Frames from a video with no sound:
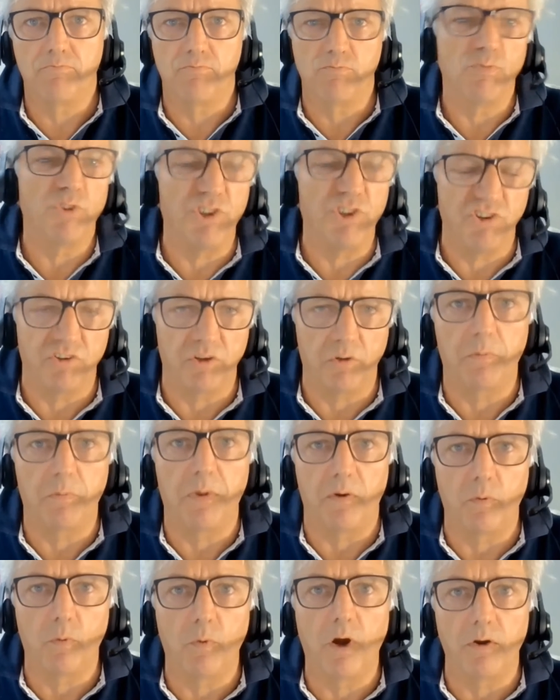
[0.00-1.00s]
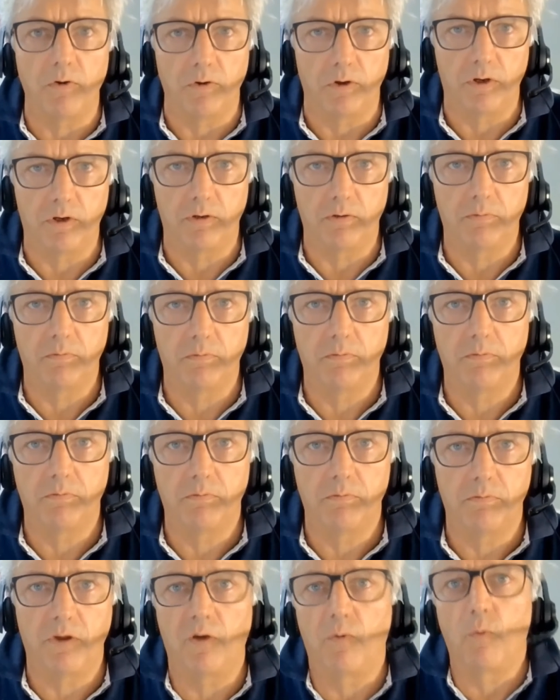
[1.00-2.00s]
which is a bit woke.
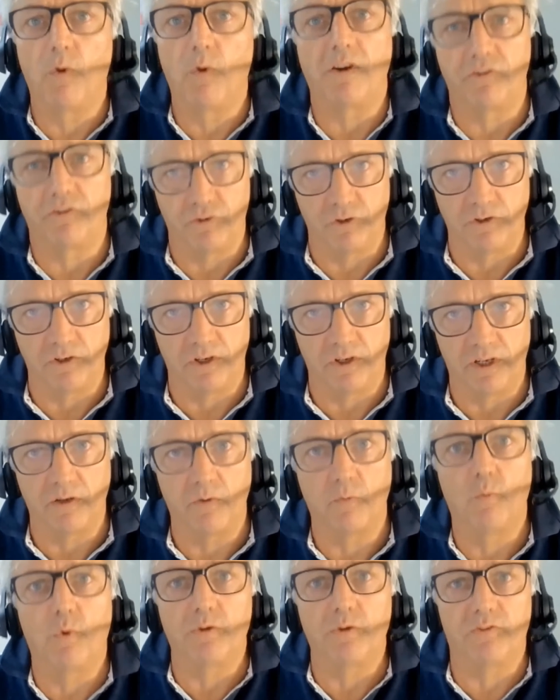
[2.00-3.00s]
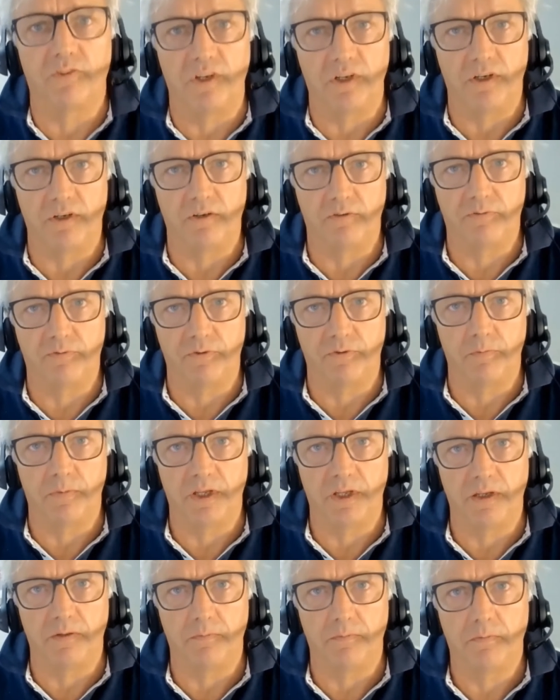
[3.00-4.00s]
And why should I? What's in it for
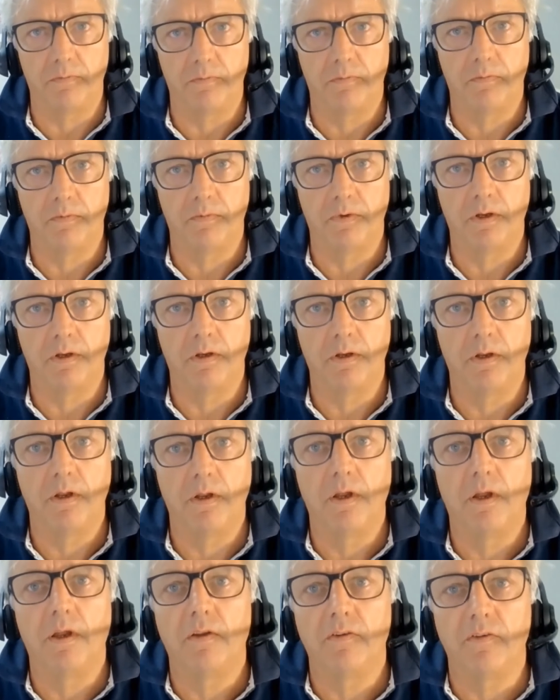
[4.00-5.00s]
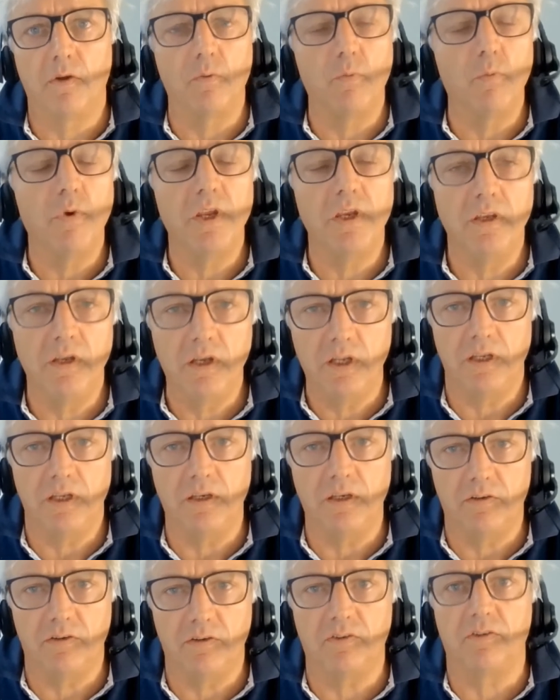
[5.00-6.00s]
me? So we
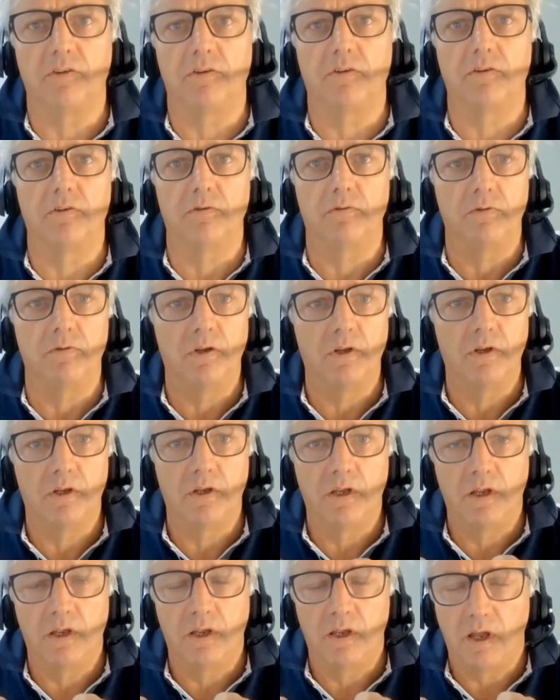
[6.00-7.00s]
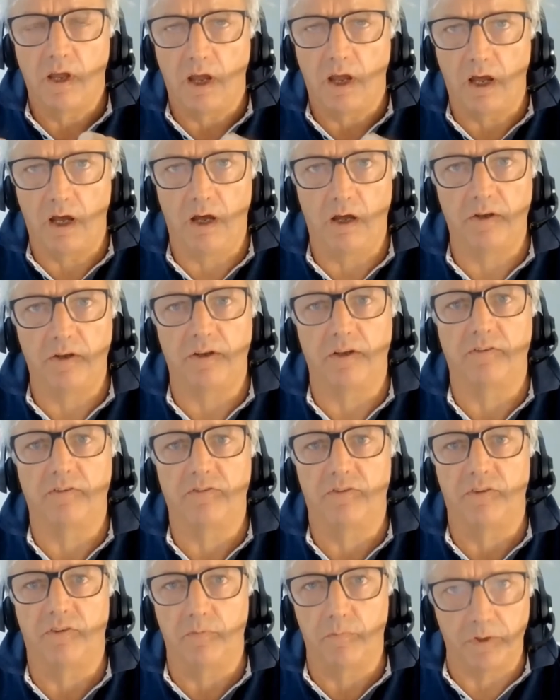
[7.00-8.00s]
need to
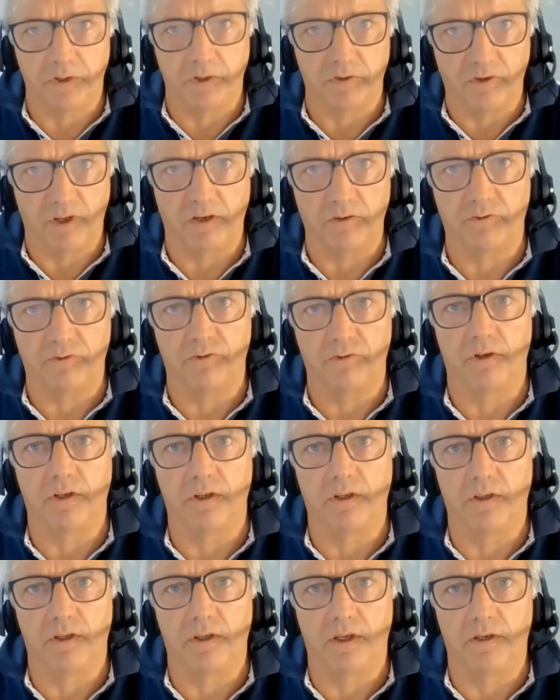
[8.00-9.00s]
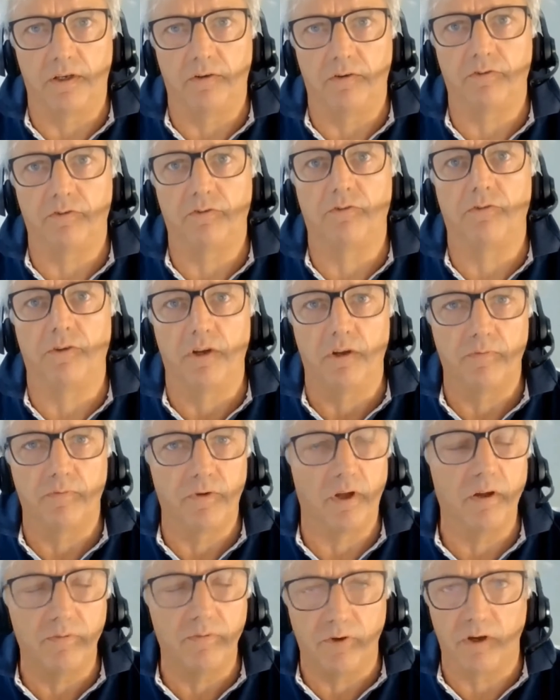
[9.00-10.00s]
harness the potential in the industry
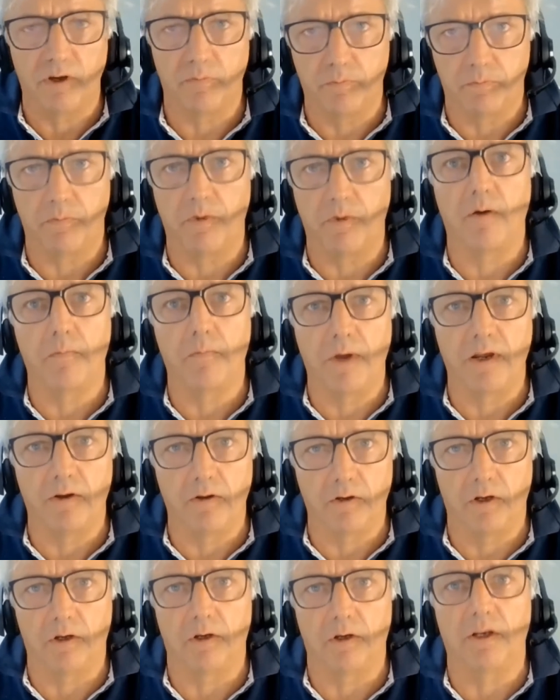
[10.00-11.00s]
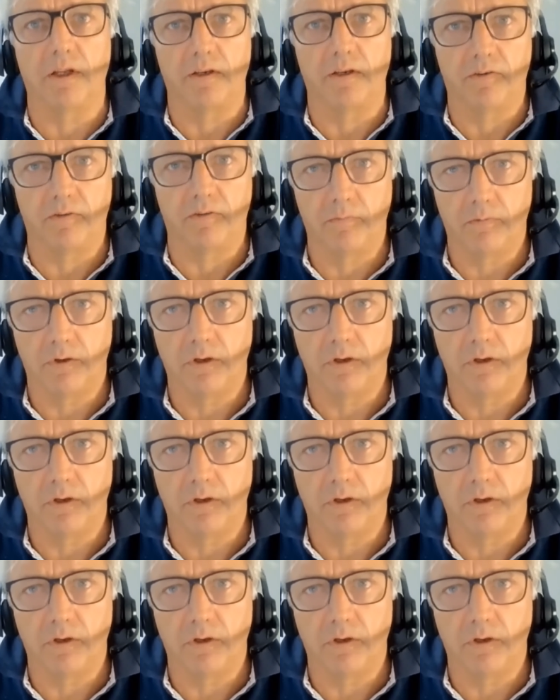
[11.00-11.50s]
of our male colleagues